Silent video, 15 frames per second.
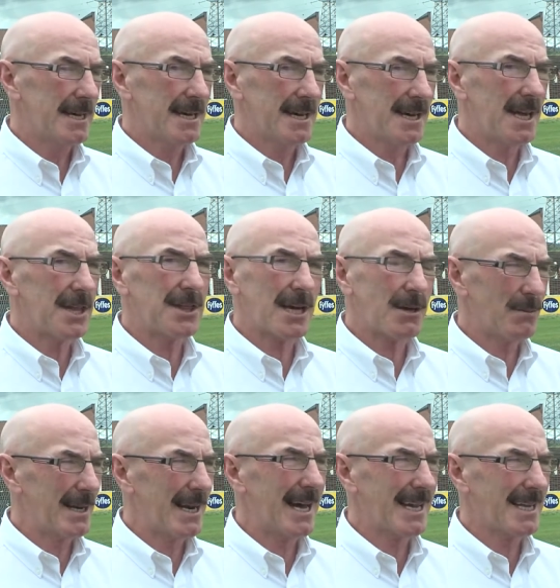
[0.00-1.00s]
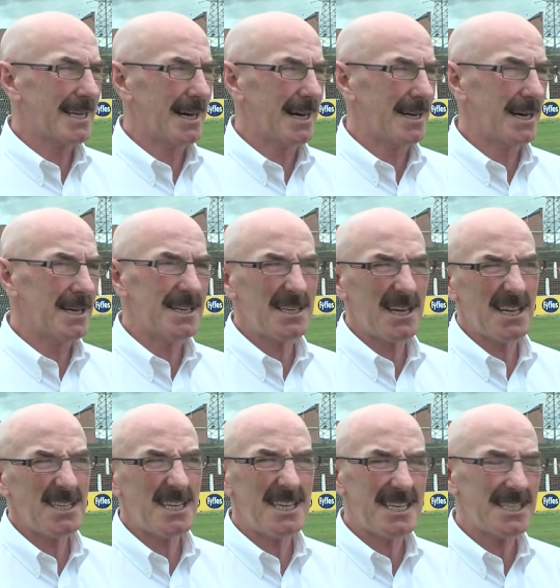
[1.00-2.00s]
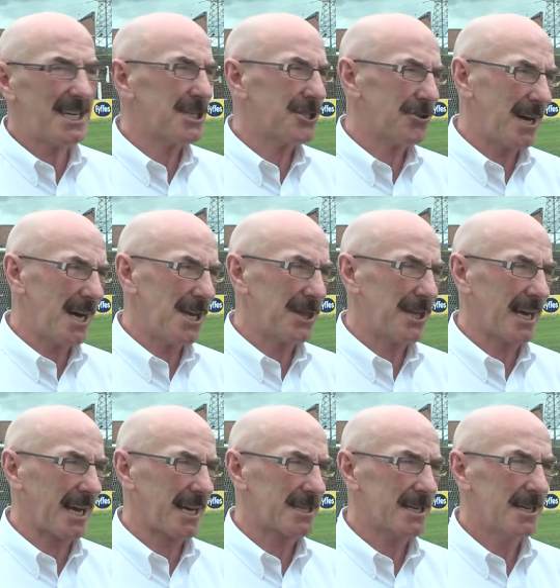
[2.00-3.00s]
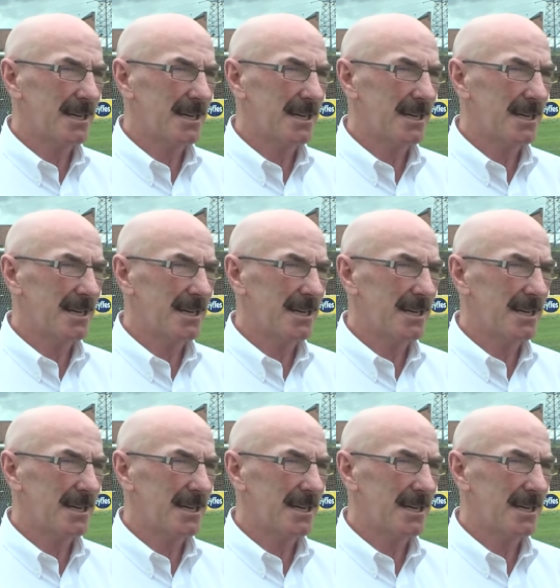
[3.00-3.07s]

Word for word: And I think we lack that, and, and you need to try things.